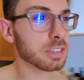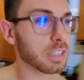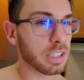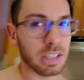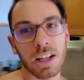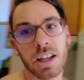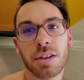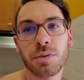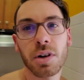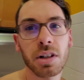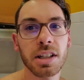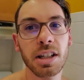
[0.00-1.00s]
And I have
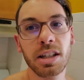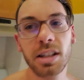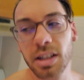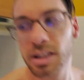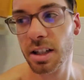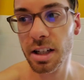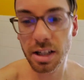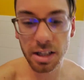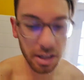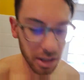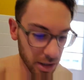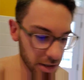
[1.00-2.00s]
all day
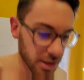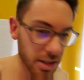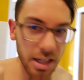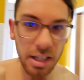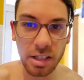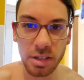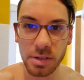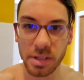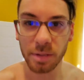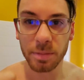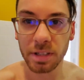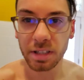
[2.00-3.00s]
today to do
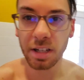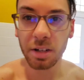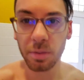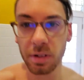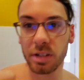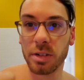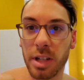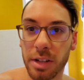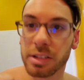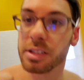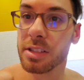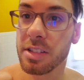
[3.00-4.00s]
something and I don't want to do
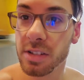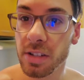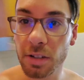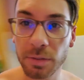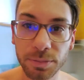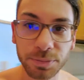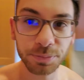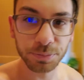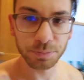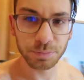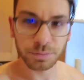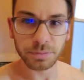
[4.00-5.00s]
nothing. So
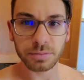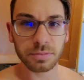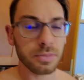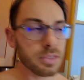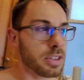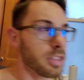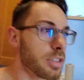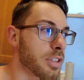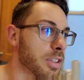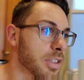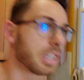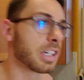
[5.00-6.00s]

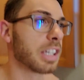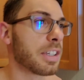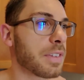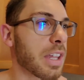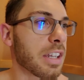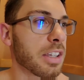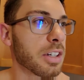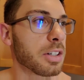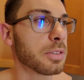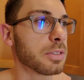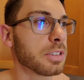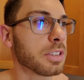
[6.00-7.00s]
I'm going to give that a
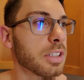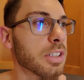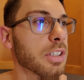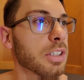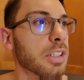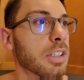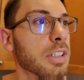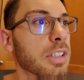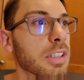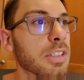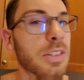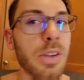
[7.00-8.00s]
go.
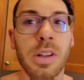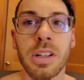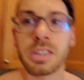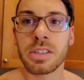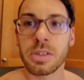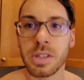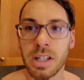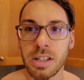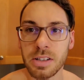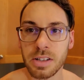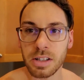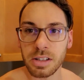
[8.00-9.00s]
So I'll let you
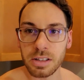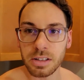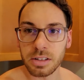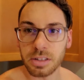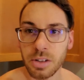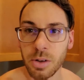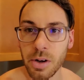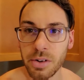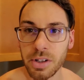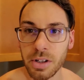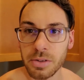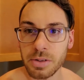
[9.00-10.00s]
guys uh, know how
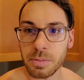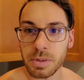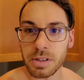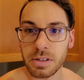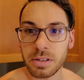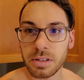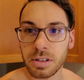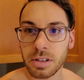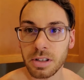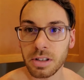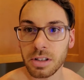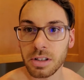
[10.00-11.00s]
it goes. But
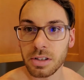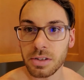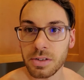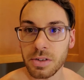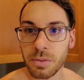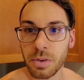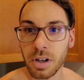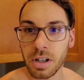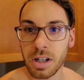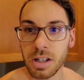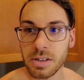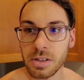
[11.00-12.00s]
so far
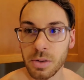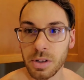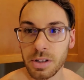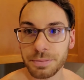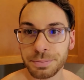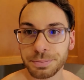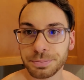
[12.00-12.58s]
today is so good.